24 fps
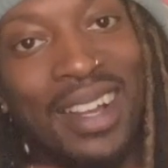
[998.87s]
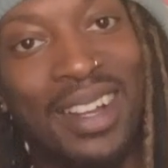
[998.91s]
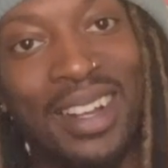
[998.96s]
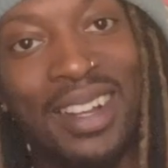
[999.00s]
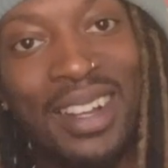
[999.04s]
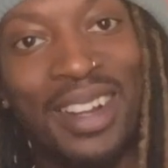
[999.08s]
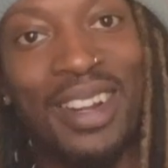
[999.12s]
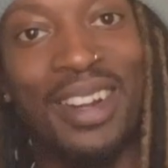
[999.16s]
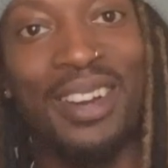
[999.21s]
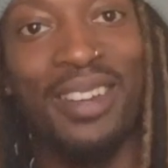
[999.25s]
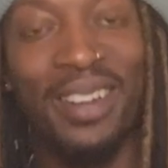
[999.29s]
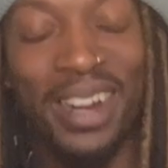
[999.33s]

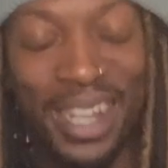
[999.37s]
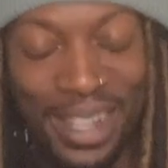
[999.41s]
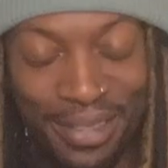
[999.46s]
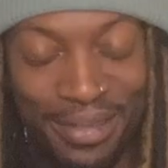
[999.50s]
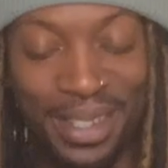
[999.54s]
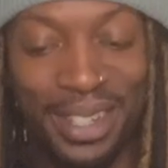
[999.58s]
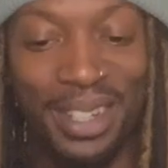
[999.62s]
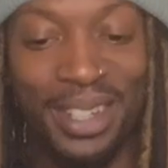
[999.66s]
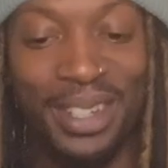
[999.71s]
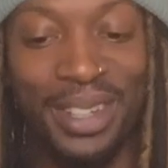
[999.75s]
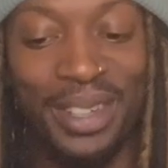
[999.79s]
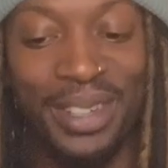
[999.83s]
Great
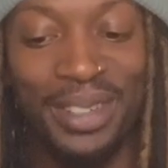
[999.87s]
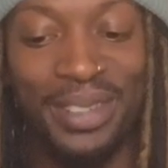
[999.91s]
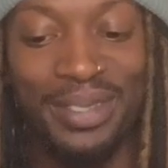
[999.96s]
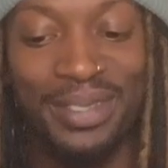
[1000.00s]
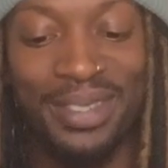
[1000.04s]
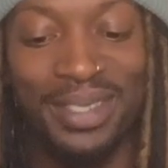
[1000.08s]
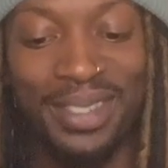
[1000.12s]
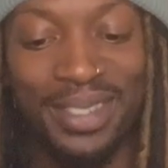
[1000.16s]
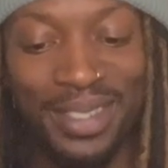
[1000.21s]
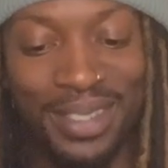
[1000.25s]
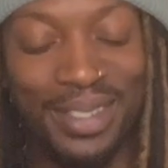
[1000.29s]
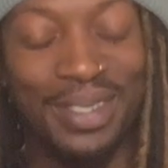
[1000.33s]
video.
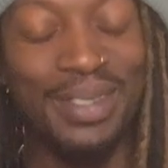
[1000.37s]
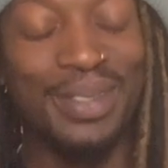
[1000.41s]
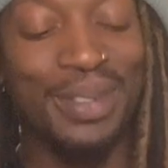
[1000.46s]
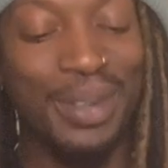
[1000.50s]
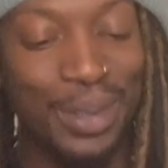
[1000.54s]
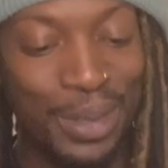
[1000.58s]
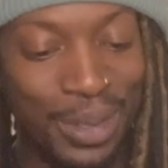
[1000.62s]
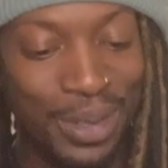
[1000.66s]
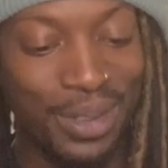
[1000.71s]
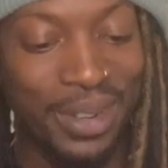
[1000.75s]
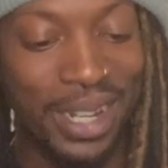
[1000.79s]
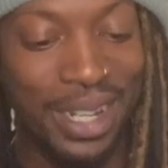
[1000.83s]

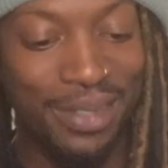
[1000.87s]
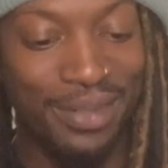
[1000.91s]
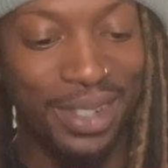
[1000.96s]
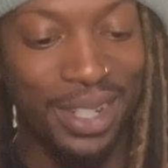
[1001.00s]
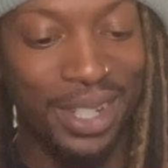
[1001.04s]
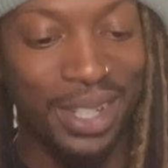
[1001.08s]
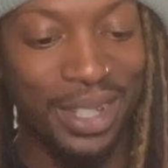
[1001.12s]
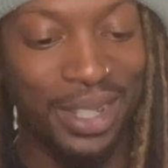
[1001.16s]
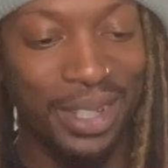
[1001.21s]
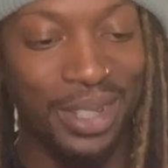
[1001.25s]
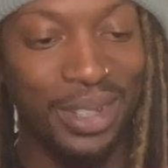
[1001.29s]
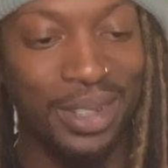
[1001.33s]
Real great
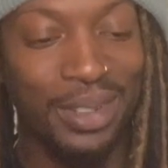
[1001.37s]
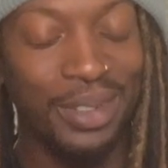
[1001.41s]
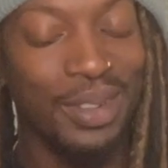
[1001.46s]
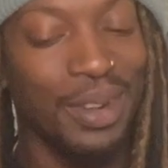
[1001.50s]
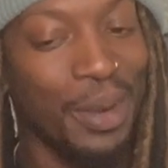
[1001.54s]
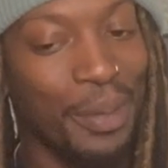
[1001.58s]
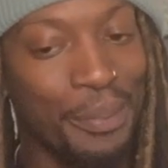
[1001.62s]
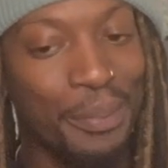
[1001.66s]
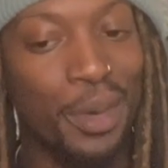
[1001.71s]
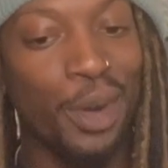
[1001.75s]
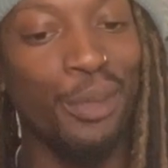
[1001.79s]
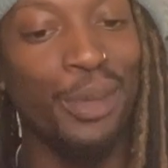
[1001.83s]
video.
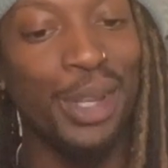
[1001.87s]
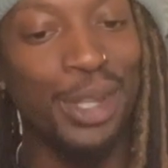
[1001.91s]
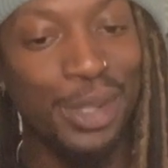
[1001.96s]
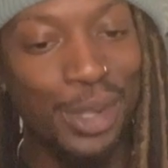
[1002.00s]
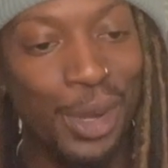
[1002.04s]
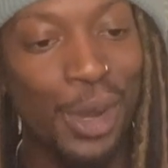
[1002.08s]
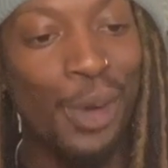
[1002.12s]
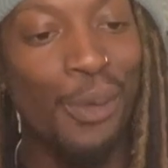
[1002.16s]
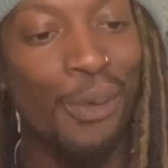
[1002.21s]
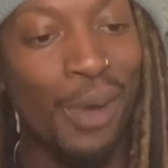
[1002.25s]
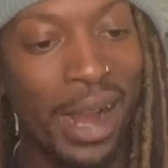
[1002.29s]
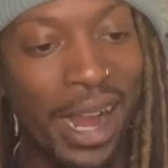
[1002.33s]
But we know
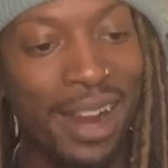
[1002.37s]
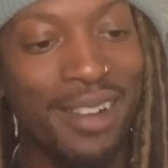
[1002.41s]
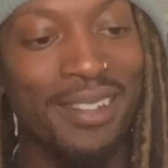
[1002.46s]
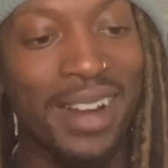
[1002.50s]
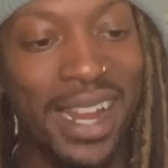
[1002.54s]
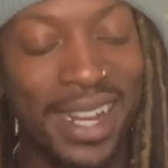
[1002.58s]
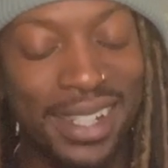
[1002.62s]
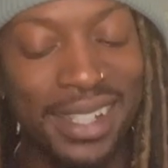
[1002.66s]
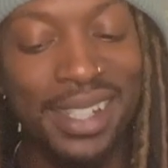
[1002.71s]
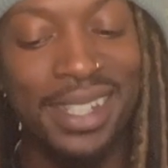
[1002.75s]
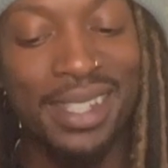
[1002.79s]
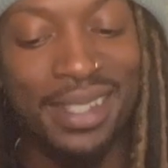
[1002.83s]
why
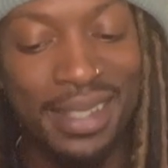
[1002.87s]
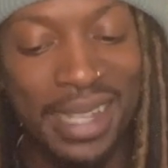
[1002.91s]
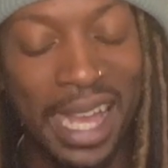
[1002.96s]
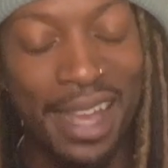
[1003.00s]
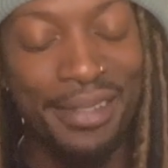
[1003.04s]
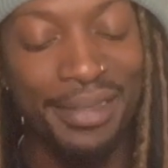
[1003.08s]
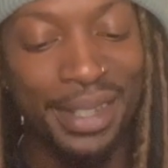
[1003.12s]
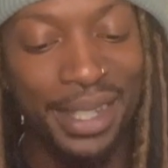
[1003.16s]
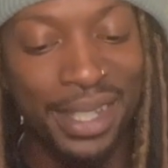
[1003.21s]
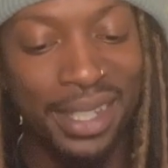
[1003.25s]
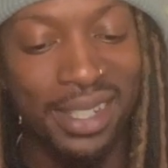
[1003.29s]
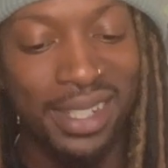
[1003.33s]
Randy
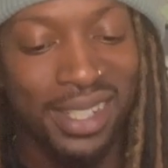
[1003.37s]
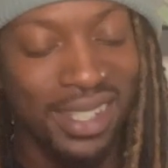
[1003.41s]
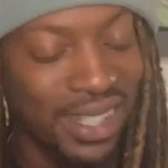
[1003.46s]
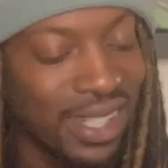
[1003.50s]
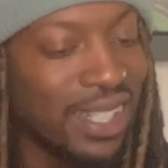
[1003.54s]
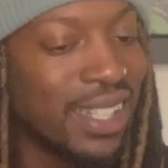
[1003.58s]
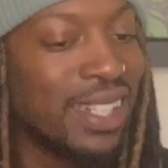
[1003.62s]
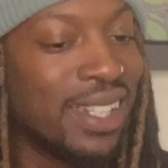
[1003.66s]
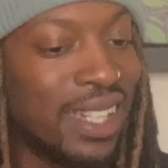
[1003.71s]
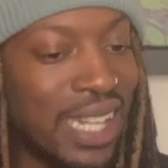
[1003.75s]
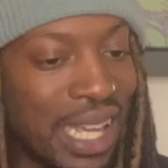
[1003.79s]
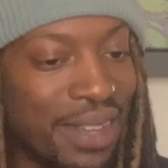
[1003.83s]
Savage
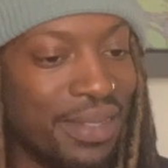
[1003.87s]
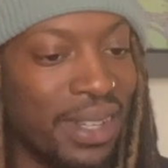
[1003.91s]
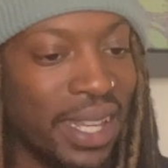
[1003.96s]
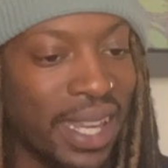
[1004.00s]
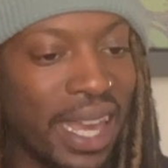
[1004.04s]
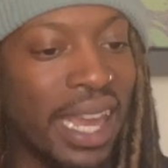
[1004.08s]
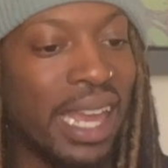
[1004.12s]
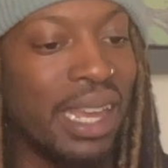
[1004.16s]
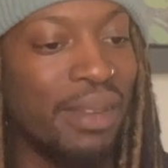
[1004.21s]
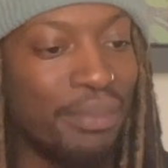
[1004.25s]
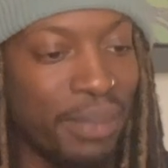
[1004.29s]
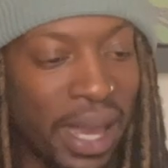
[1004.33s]
never
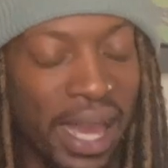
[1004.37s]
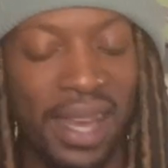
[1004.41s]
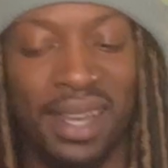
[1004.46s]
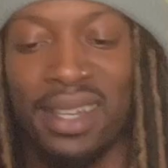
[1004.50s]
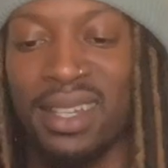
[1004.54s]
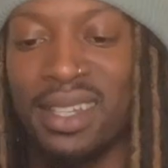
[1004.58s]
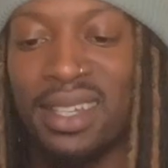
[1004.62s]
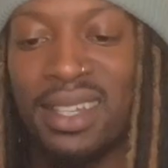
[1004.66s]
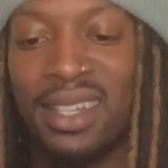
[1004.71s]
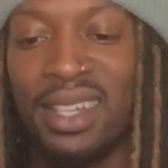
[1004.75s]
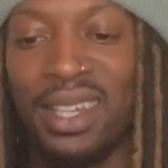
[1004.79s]
came back.